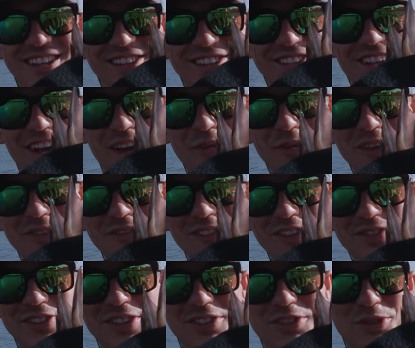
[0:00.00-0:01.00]
This guy went
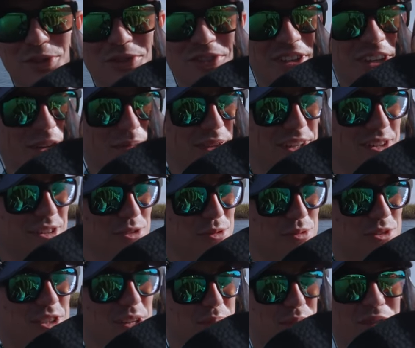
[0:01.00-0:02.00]
fifty-two centimeters,
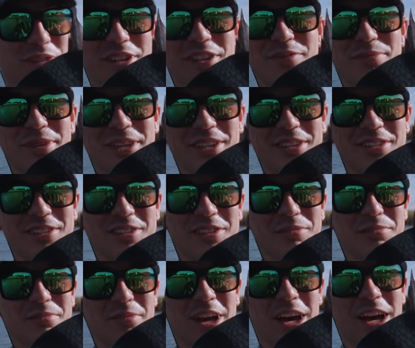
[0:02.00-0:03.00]
which I believe means
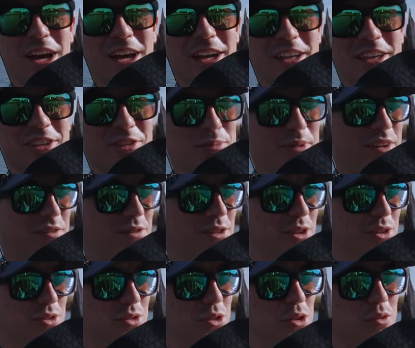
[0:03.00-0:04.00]
uh, he's my
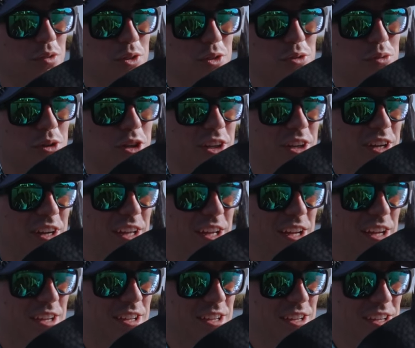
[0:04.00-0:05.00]
first over twenty
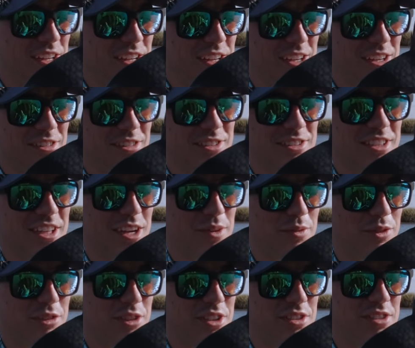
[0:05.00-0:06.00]
today. Let's get
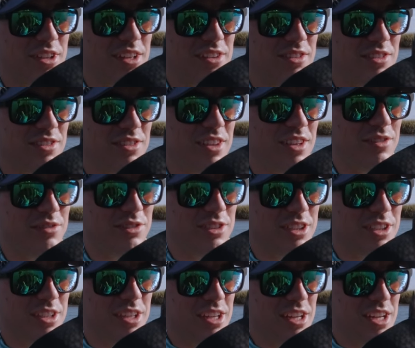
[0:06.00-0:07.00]
him released nice and
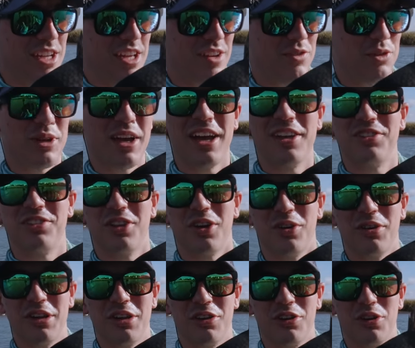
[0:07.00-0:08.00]
safely. If you guys
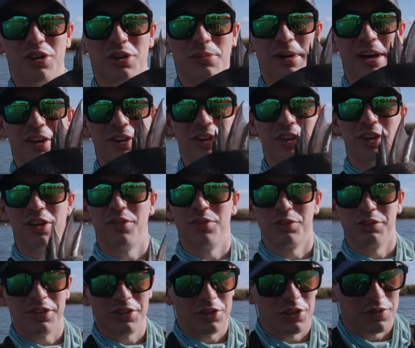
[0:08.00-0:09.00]
don't know about the
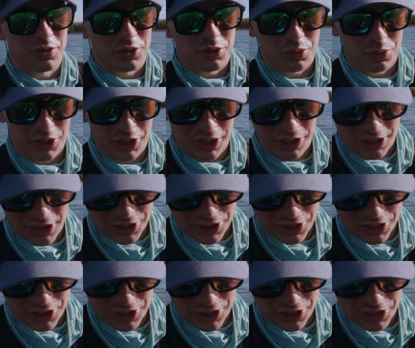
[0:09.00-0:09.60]
Release Over twenty